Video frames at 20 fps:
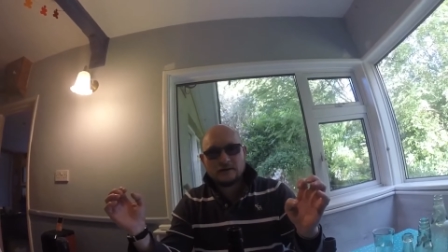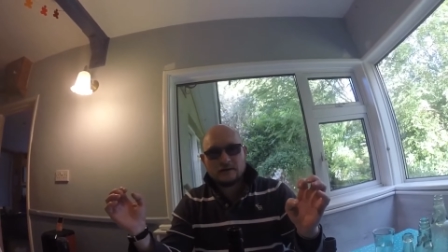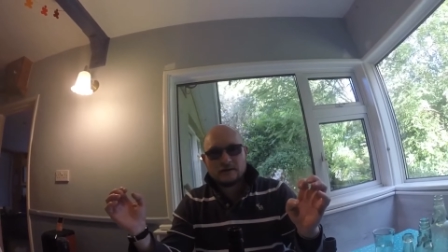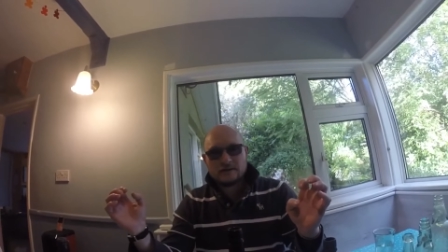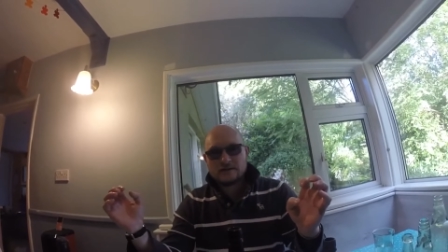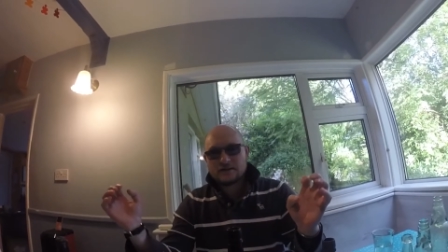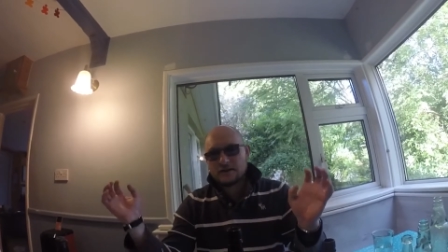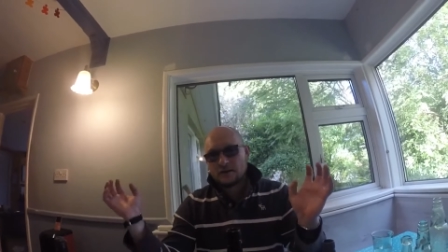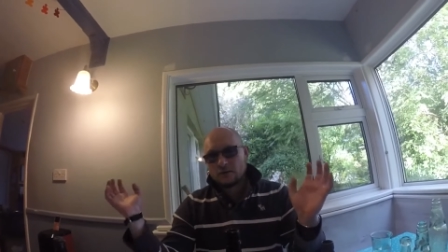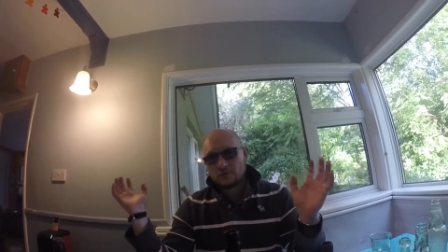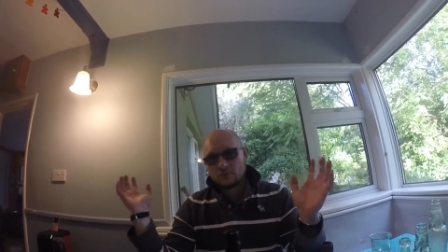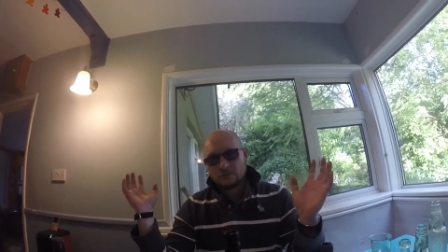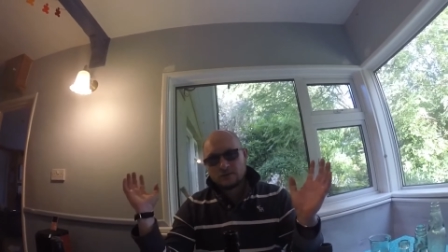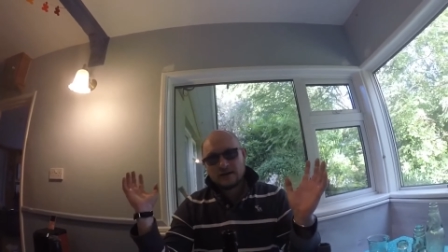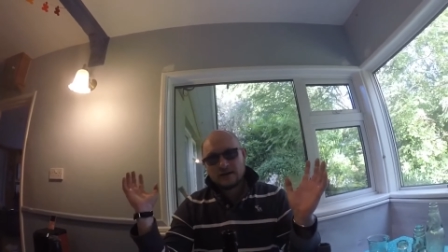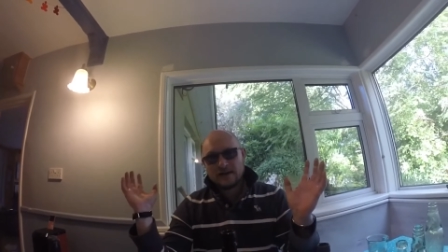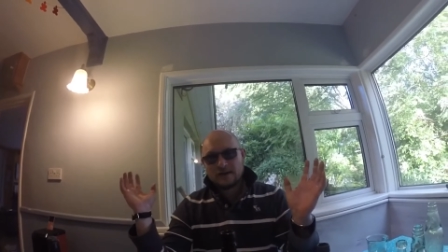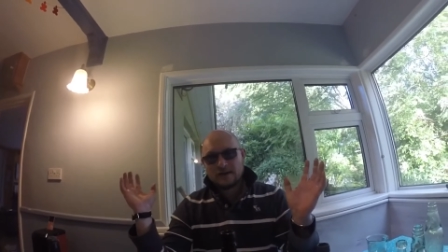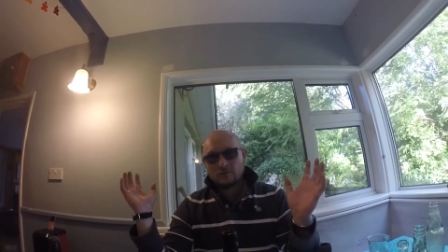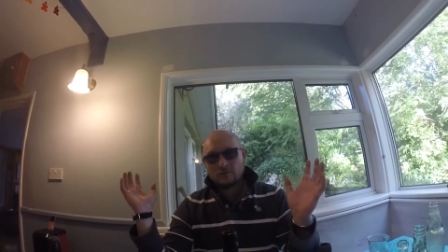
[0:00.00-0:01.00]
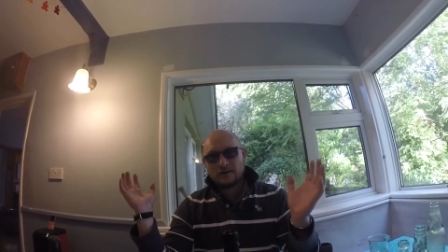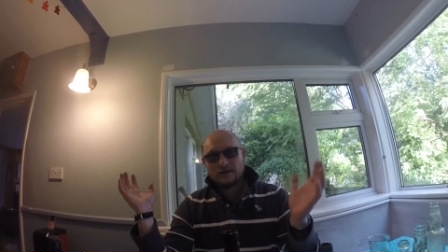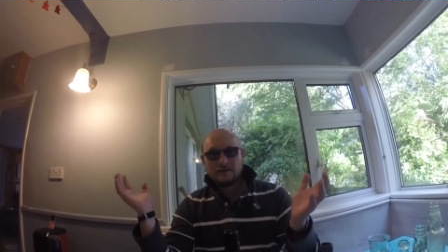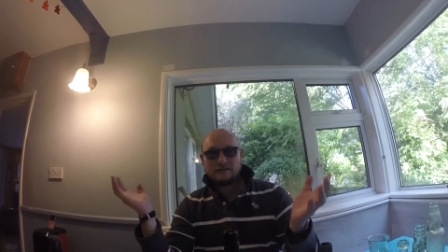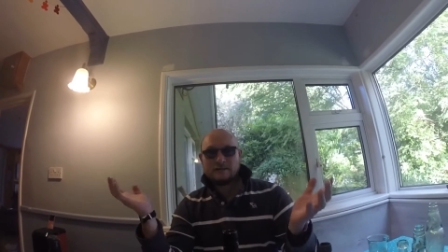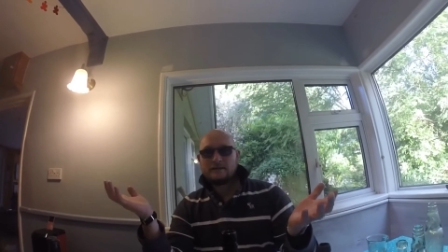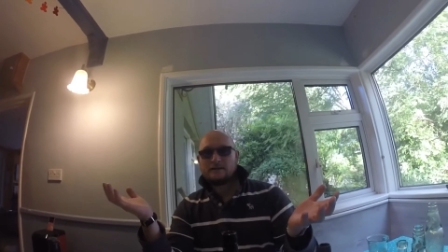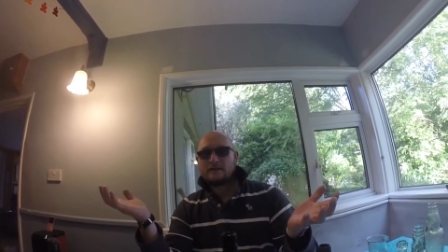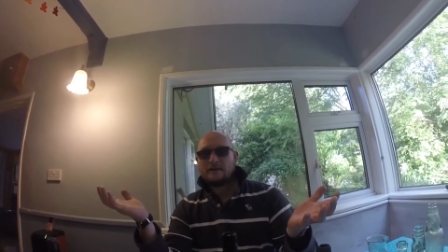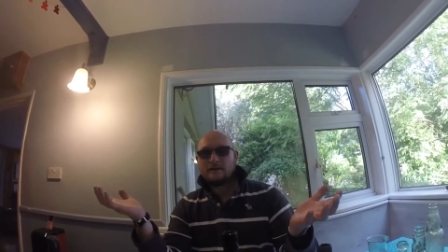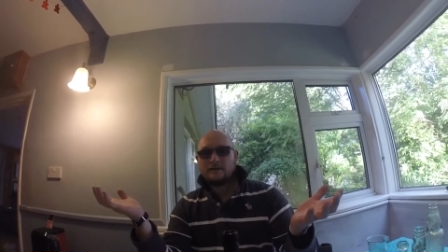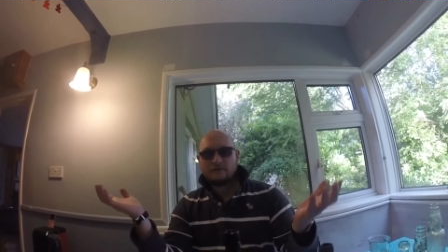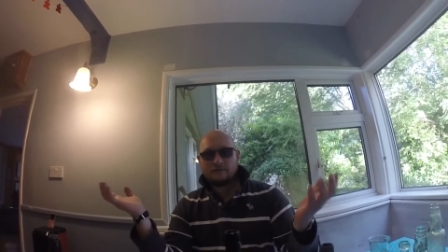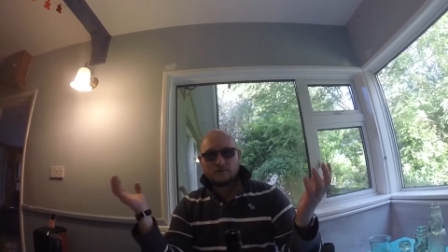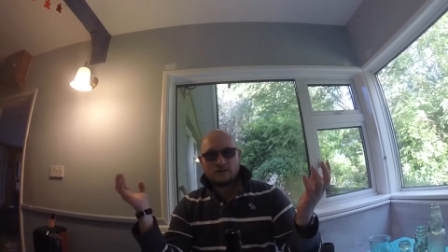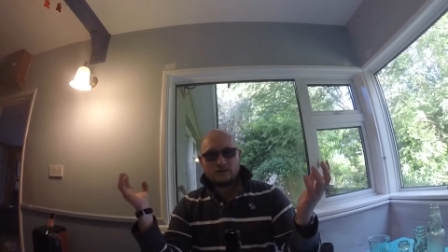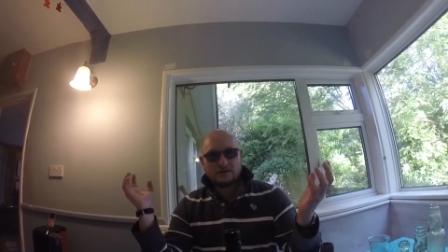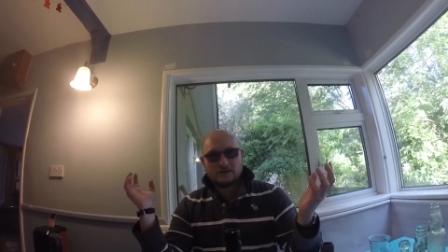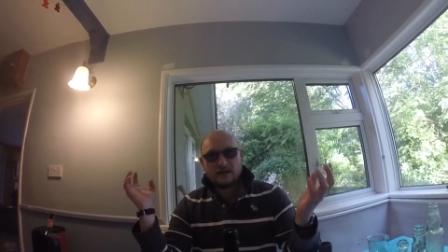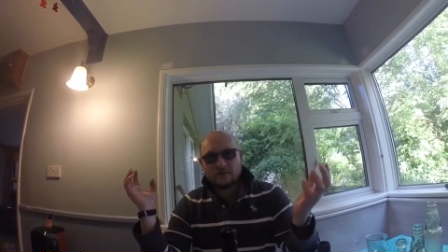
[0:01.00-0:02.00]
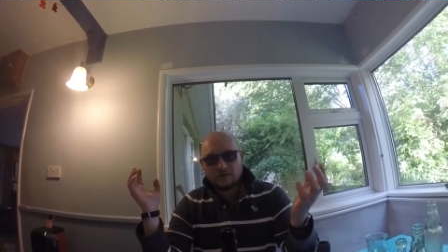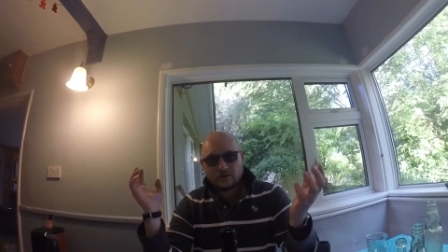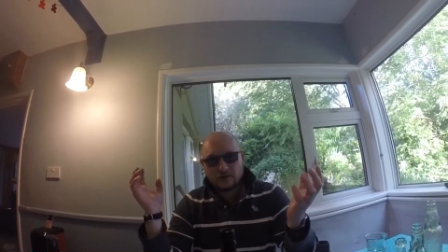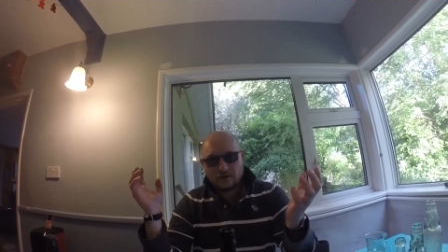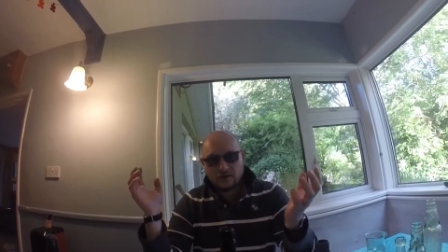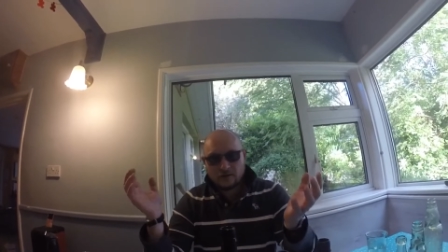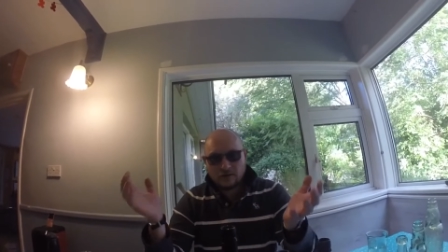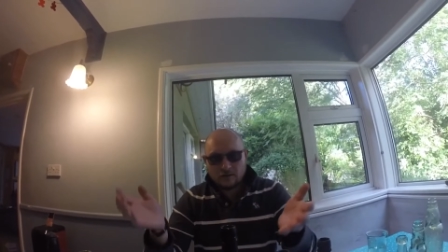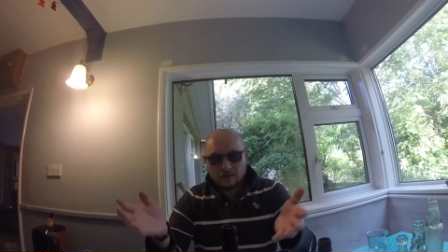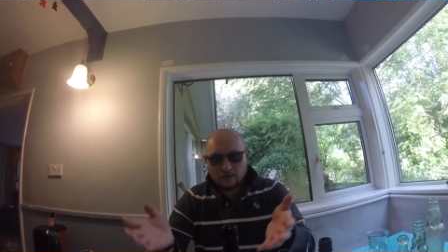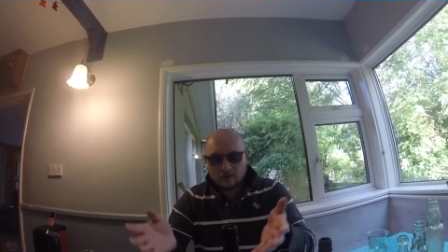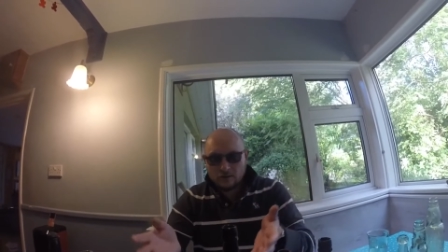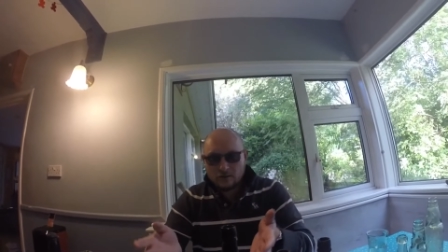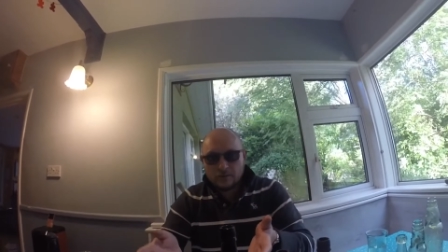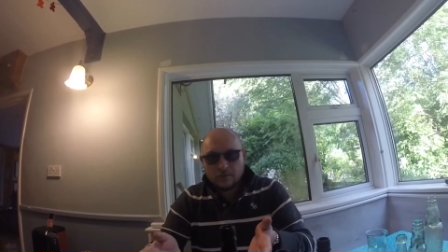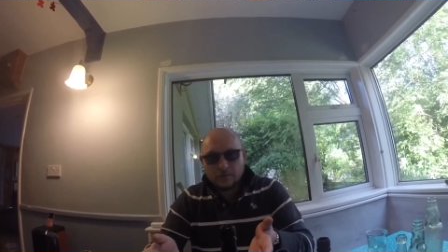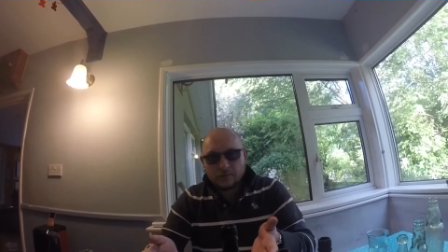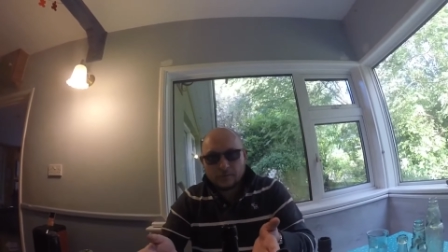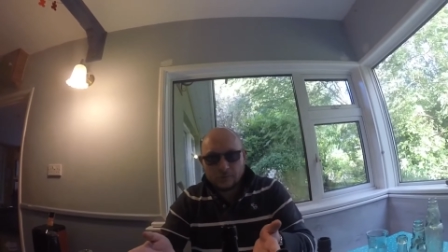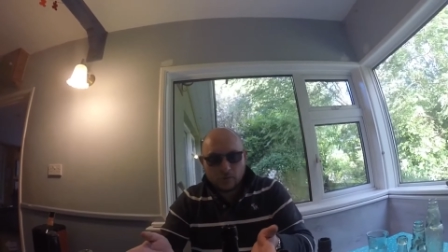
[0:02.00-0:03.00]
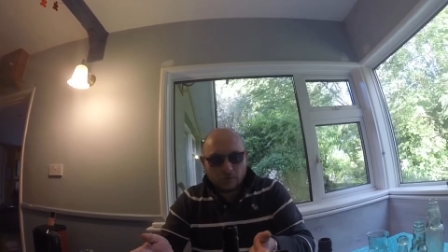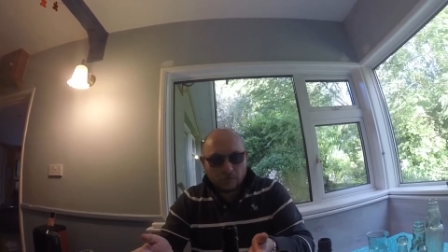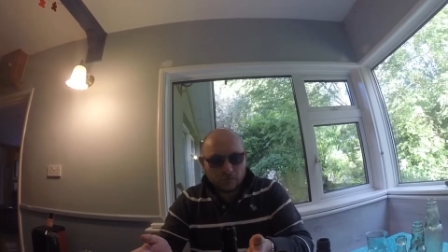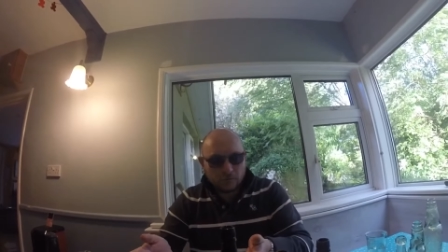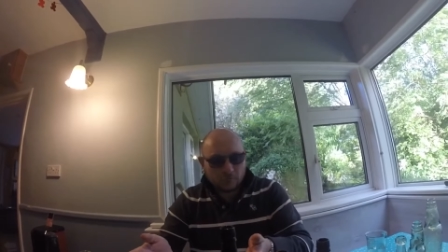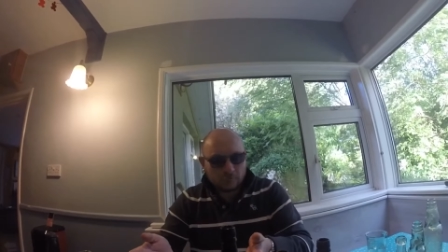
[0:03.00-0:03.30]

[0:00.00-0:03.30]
So now instead of just having dark